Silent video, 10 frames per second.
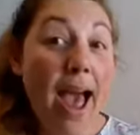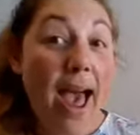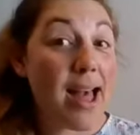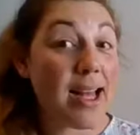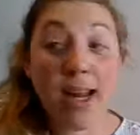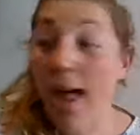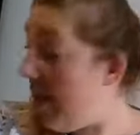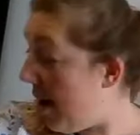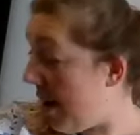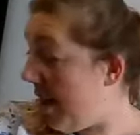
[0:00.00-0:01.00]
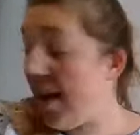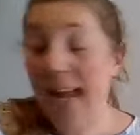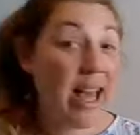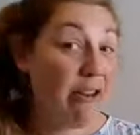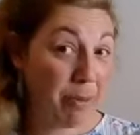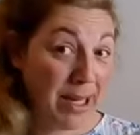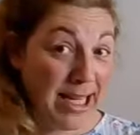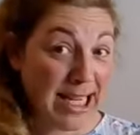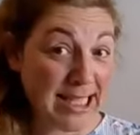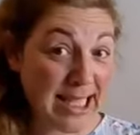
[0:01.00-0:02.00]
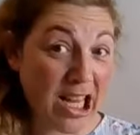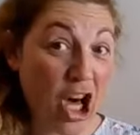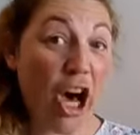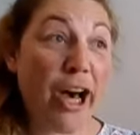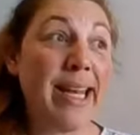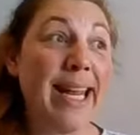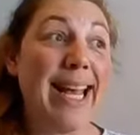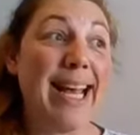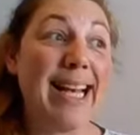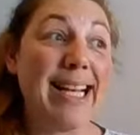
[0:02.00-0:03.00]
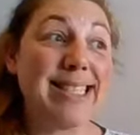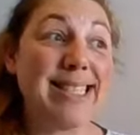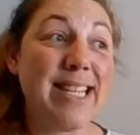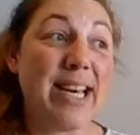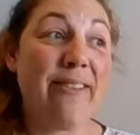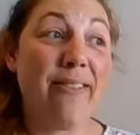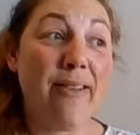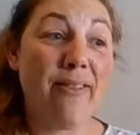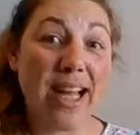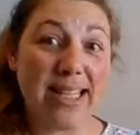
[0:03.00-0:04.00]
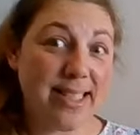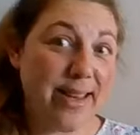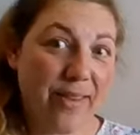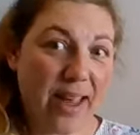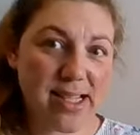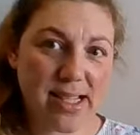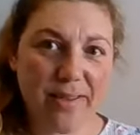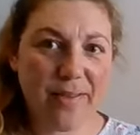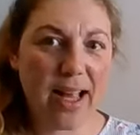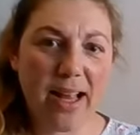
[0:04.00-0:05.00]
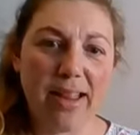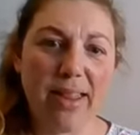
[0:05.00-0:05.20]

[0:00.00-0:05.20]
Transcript: Another thing I've been knitting on is the Vesle Vinterfjell,